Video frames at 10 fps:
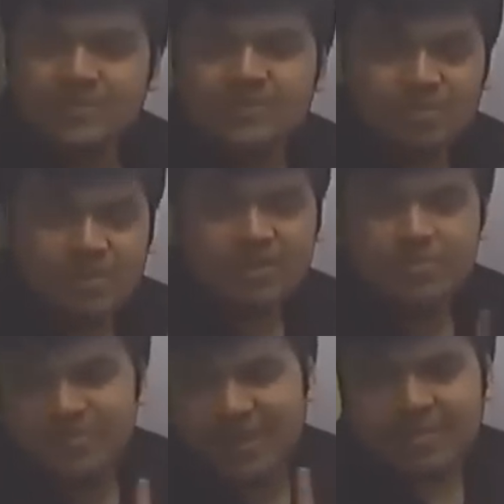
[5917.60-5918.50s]
So you need to
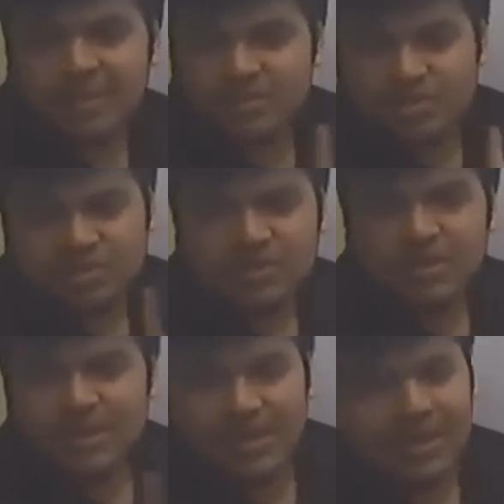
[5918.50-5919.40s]
be very much
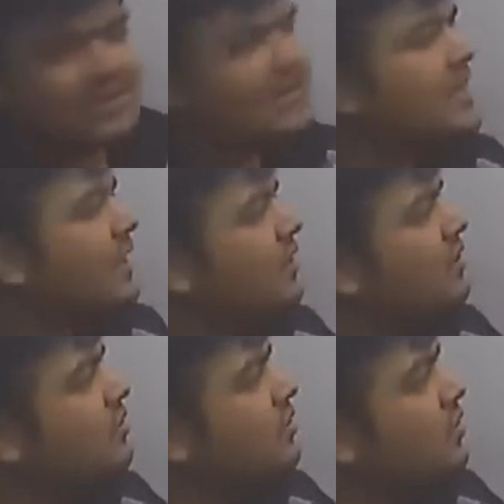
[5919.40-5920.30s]
in sync.
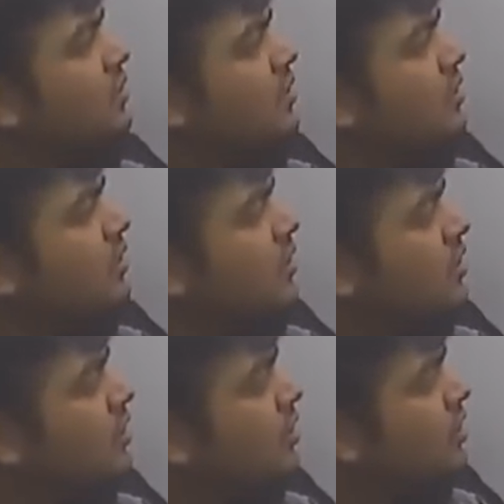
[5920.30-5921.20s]

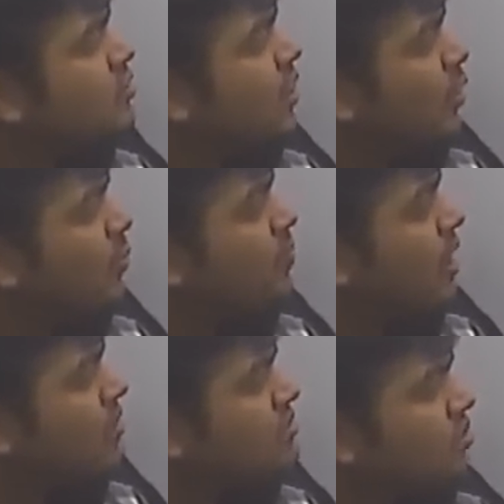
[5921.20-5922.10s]
So I hope you understood